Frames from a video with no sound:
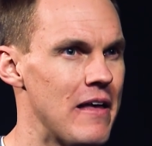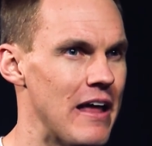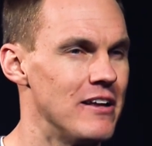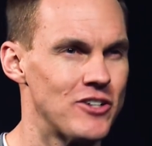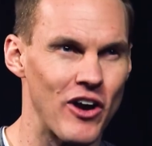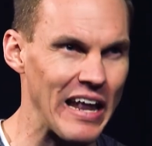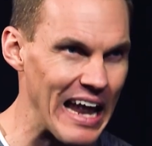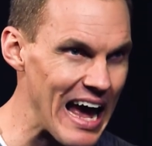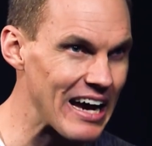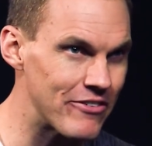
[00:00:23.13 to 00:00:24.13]
And does our
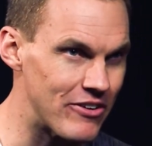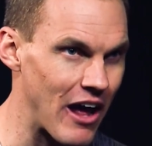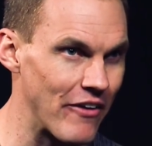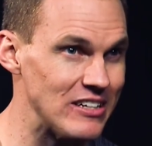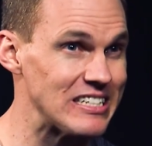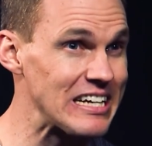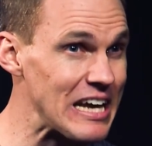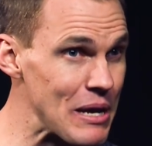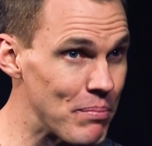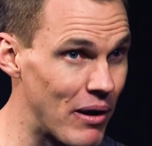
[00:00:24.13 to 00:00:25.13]
lack of knowledge
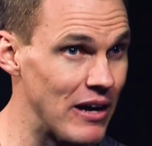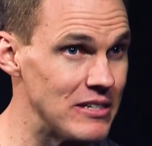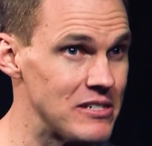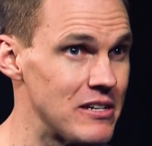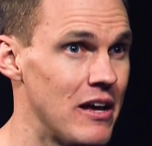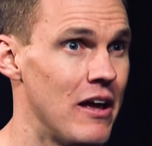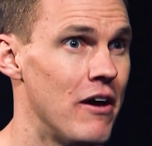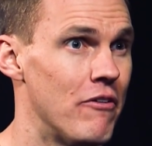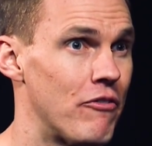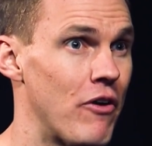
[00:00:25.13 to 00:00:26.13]
keep us
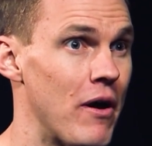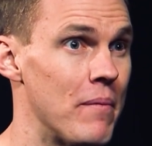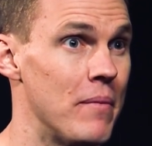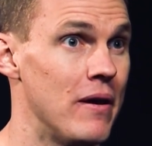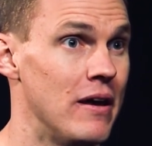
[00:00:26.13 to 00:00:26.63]
from